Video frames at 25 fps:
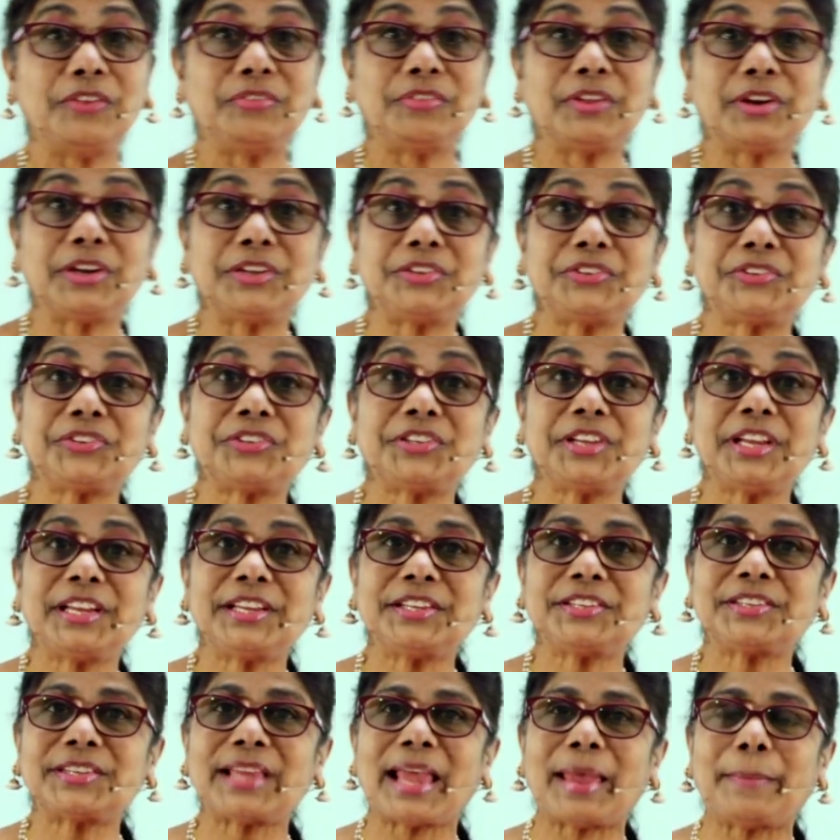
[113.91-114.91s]
There are
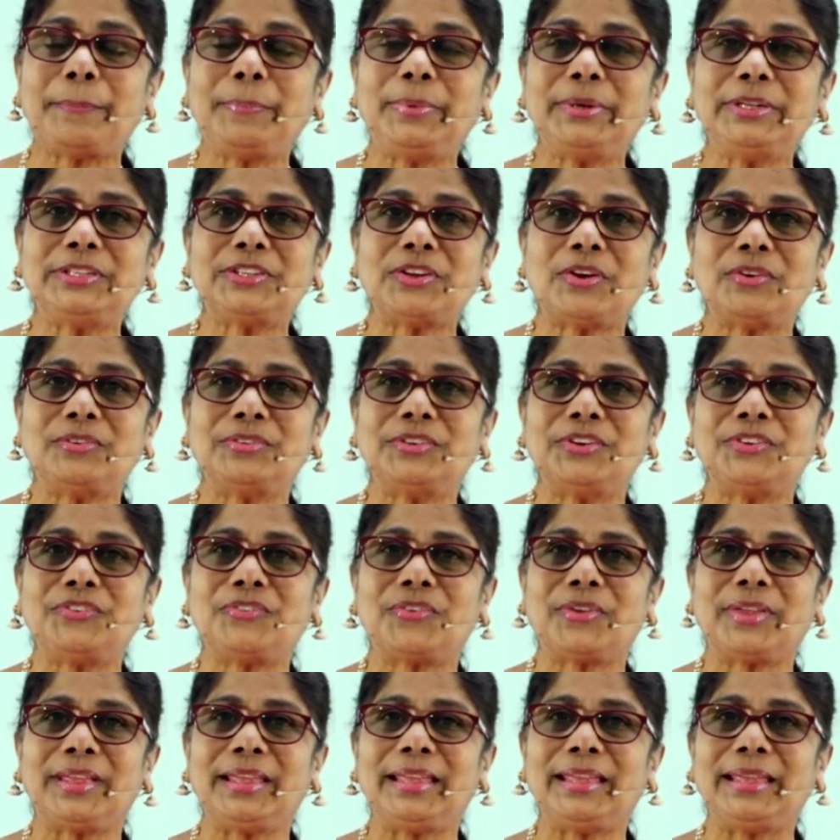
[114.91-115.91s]
6 apples on the
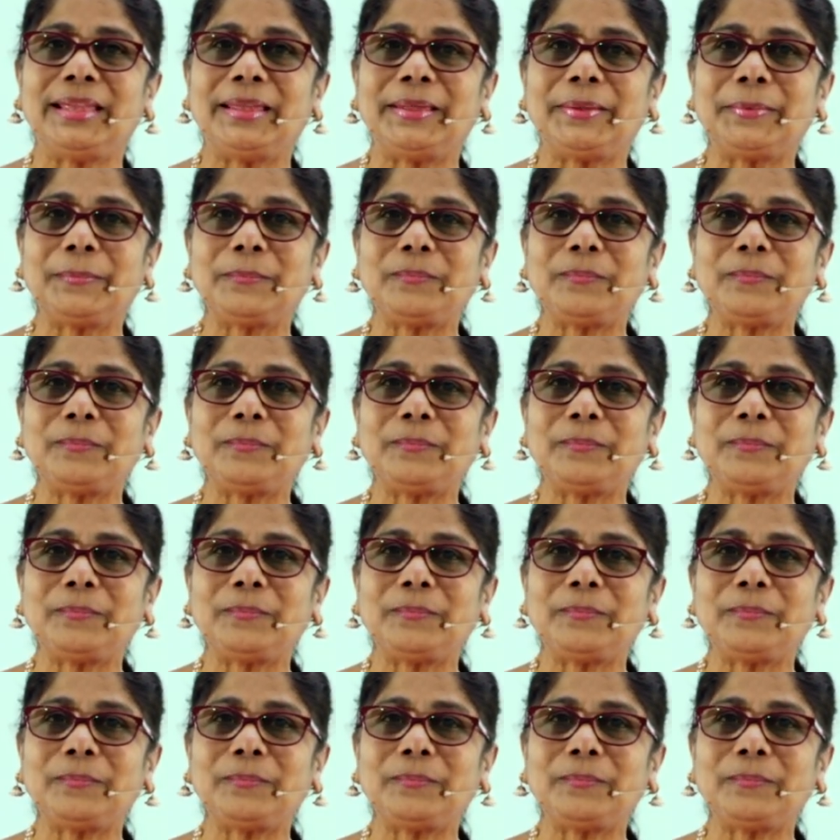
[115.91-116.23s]
tree.